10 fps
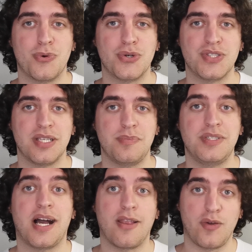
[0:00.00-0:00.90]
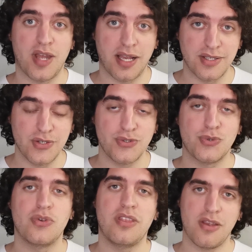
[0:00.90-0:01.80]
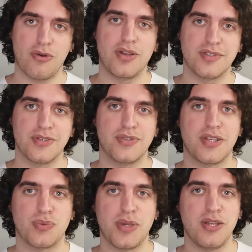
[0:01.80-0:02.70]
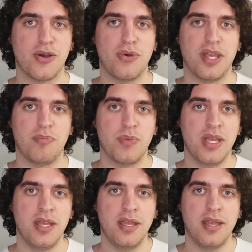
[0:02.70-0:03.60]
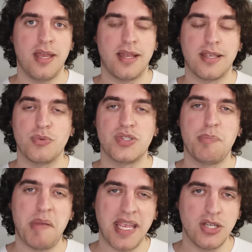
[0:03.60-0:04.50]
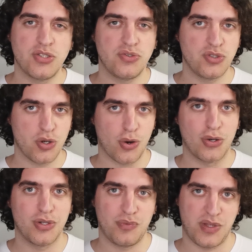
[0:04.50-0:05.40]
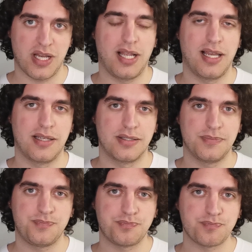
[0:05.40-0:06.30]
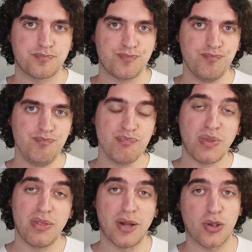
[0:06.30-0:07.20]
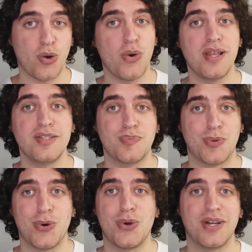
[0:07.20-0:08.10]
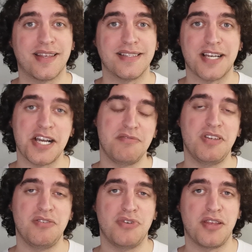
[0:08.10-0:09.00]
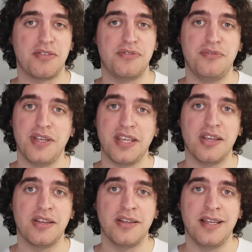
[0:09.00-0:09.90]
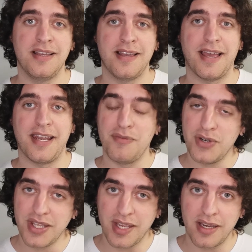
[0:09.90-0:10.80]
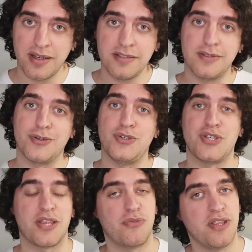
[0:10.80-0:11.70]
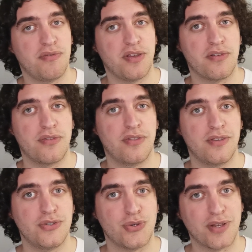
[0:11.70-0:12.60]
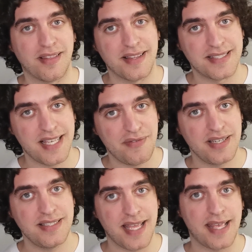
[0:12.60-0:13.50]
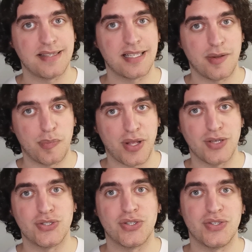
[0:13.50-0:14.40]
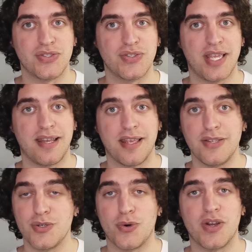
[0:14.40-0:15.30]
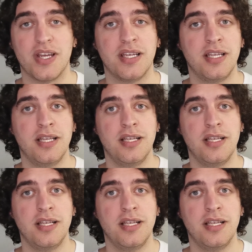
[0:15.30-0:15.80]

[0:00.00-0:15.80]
worship Dionysus, or Dionysus as we know him, and he was the patron god of the island. Their coins bore his ivory-wreathed figure, and every year, on January 5th, during the 7-day celebrations in his honor,